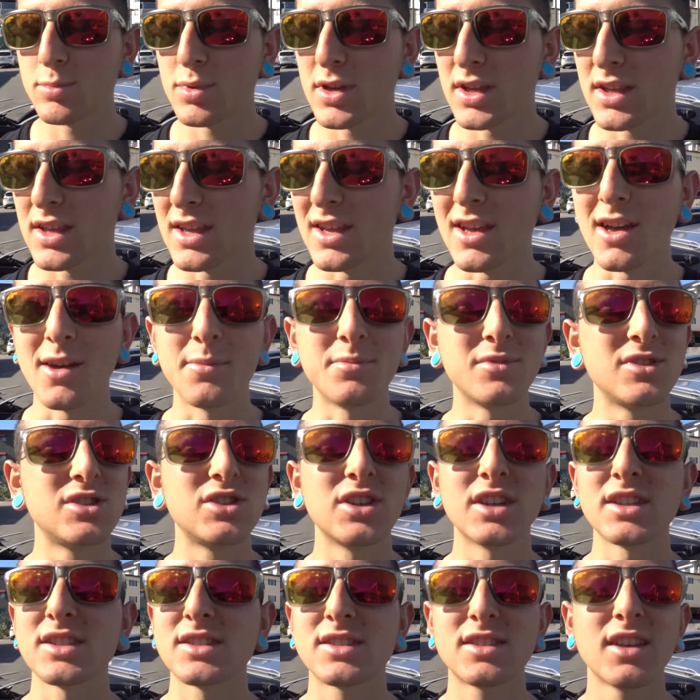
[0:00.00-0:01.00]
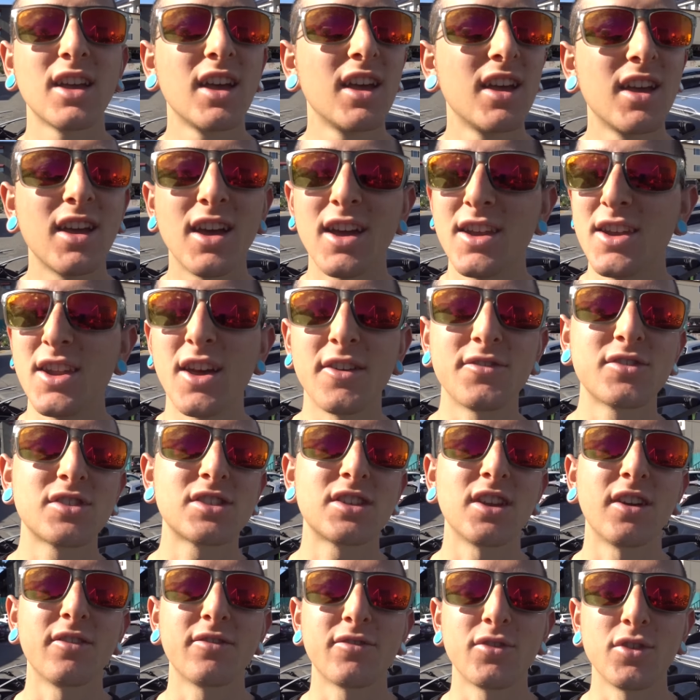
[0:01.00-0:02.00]
picking up just enough
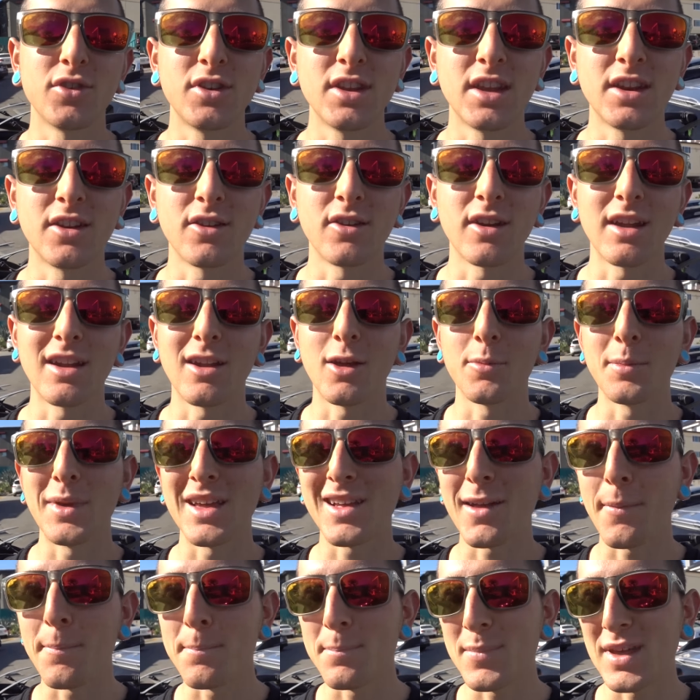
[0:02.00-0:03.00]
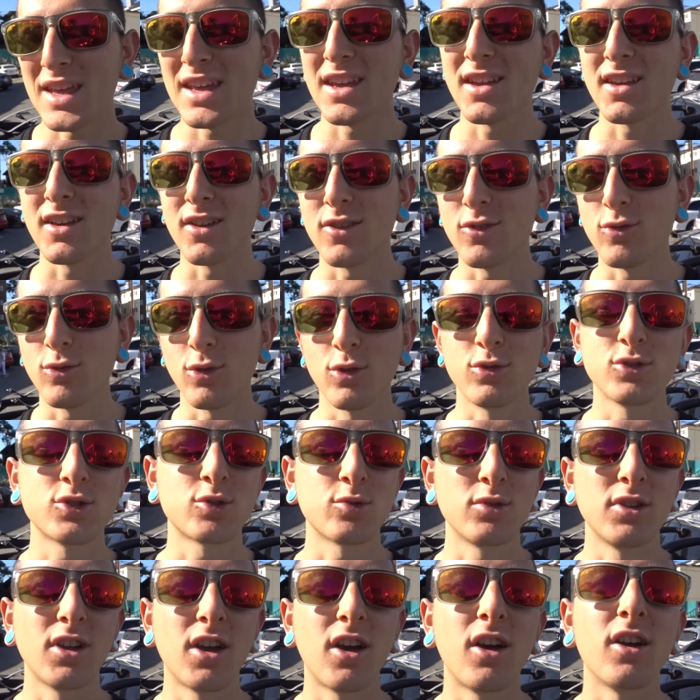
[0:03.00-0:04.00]
stuff for dinner, and I'll make a big
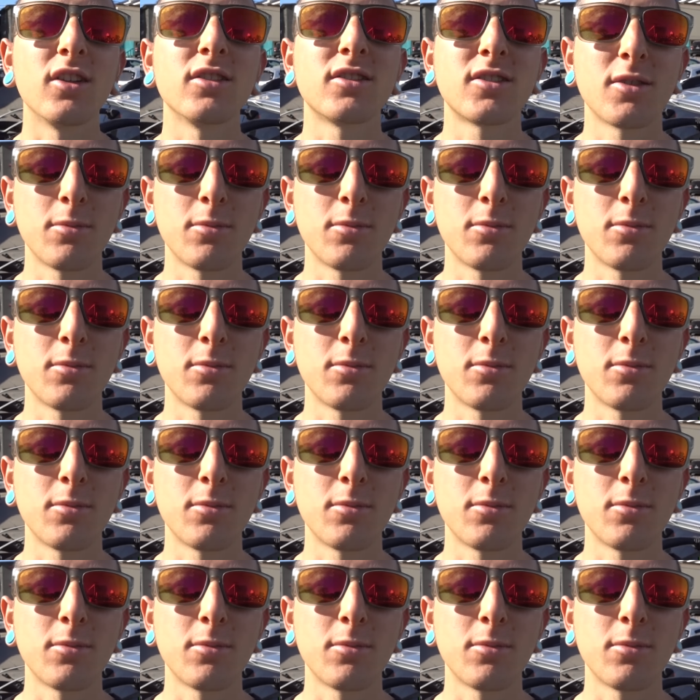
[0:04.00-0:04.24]
grocery haul